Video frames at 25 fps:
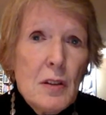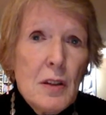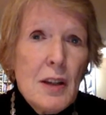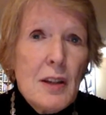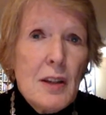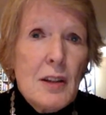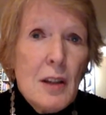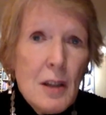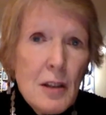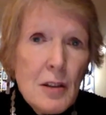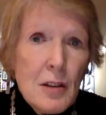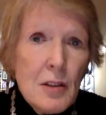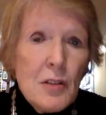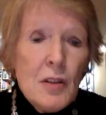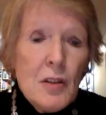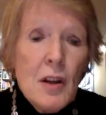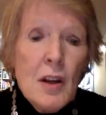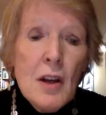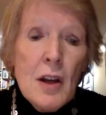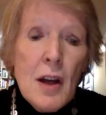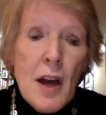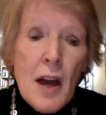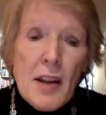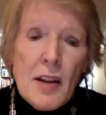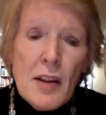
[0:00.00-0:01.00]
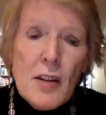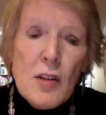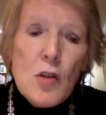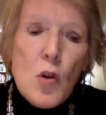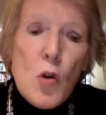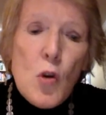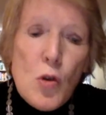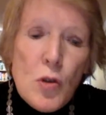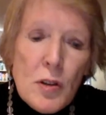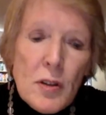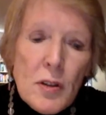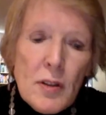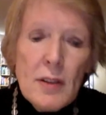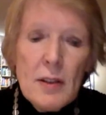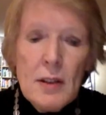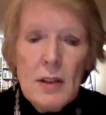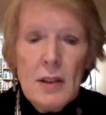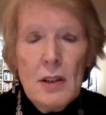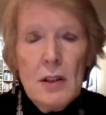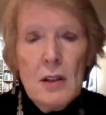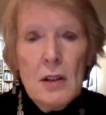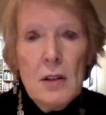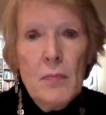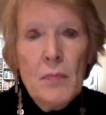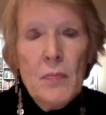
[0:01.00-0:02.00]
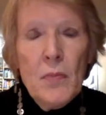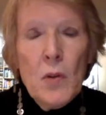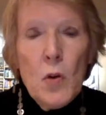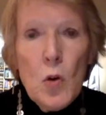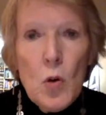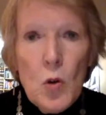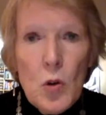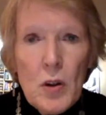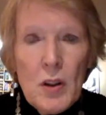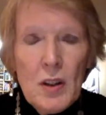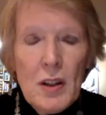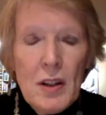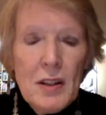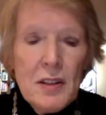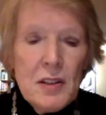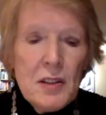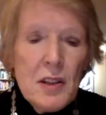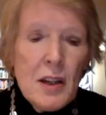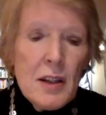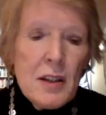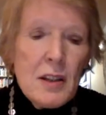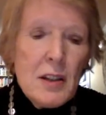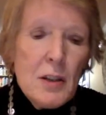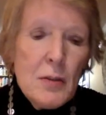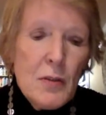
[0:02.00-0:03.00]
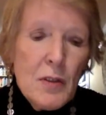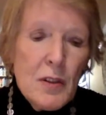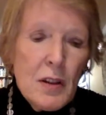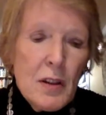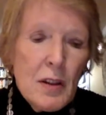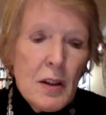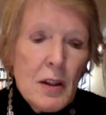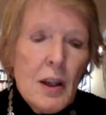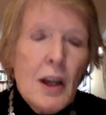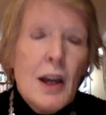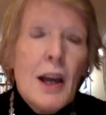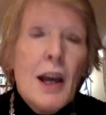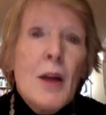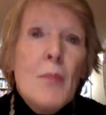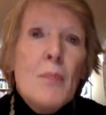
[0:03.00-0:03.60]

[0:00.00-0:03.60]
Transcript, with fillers: It is an inordinately organized activity.